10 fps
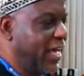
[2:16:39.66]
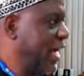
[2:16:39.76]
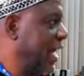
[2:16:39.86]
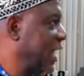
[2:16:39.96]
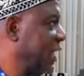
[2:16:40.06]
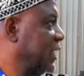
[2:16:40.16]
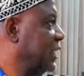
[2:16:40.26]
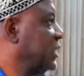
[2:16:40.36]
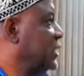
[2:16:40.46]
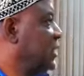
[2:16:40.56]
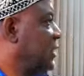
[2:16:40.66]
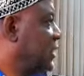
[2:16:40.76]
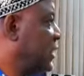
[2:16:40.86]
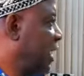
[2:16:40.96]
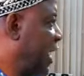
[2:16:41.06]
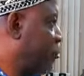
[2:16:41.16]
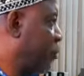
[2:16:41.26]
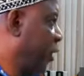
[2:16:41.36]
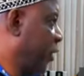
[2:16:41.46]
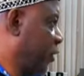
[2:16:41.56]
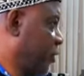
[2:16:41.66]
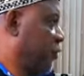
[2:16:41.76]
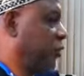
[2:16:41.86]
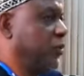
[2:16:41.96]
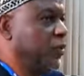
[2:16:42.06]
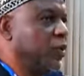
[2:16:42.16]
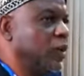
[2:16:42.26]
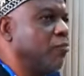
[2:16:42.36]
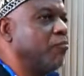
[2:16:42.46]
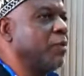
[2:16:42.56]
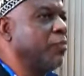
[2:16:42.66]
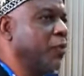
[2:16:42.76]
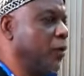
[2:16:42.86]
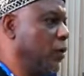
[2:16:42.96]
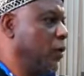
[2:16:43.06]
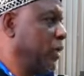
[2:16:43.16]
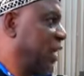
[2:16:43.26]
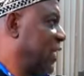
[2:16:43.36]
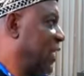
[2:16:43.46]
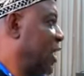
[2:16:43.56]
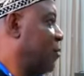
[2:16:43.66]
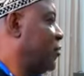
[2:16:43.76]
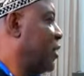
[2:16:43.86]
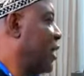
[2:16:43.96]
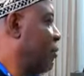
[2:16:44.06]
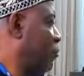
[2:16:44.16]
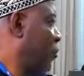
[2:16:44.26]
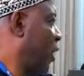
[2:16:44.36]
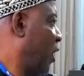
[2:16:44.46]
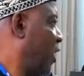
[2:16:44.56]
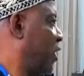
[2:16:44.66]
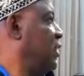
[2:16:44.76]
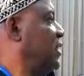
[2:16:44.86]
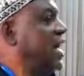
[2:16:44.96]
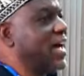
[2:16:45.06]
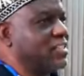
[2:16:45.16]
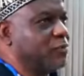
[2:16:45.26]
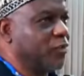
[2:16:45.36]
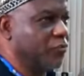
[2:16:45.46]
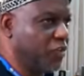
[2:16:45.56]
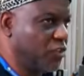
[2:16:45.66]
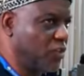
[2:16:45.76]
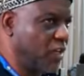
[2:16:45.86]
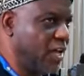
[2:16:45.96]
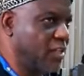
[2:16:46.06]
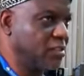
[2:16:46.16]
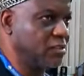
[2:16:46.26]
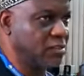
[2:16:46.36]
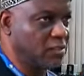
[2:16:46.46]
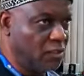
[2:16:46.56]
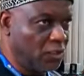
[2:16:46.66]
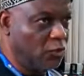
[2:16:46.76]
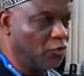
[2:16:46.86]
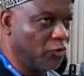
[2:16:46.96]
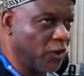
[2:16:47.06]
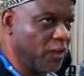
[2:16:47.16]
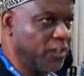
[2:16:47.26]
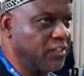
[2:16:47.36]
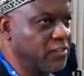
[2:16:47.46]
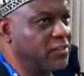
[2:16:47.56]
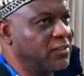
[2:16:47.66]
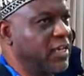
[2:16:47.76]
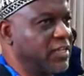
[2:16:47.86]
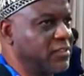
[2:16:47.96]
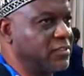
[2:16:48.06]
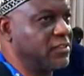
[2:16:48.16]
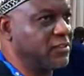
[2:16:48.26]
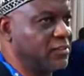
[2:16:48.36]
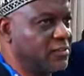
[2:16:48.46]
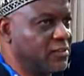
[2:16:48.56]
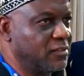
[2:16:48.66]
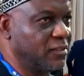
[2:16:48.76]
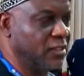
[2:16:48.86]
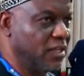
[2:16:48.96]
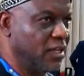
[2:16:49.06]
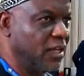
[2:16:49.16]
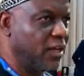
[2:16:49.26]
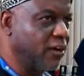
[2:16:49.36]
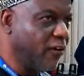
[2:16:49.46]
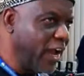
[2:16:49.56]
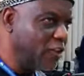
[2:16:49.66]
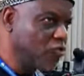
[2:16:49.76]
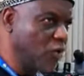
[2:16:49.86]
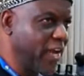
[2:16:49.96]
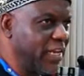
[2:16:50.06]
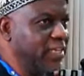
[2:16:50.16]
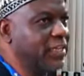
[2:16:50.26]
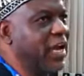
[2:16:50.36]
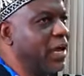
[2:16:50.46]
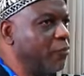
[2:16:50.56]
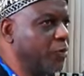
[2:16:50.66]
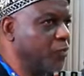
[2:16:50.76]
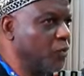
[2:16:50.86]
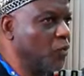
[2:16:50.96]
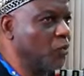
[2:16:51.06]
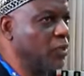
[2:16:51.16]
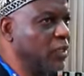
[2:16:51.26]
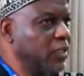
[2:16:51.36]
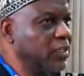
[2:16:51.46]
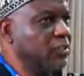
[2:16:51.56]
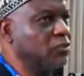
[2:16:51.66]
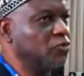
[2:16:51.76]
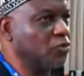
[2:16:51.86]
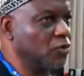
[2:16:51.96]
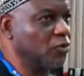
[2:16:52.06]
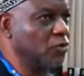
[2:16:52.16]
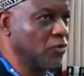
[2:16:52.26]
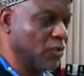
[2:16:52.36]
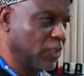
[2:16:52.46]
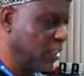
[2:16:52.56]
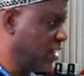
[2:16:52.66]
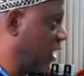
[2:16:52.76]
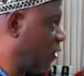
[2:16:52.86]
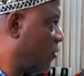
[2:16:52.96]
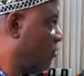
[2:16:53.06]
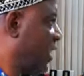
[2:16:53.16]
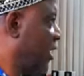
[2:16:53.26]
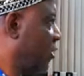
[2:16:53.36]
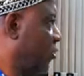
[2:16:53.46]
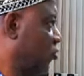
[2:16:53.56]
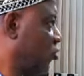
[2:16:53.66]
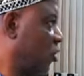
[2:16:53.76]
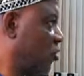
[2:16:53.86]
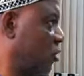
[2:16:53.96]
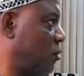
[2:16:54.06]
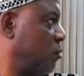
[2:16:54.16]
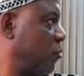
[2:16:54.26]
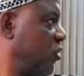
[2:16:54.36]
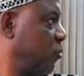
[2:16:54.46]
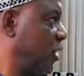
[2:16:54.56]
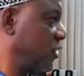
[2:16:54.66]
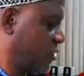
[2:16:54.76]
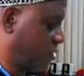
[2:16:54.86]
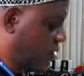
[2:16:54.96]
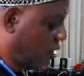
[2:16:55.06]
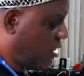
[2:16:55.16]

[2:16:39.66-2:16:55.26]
and a board, people can now be employed as professionals to run these entities. Gradually, our people will begin to take over the construction space.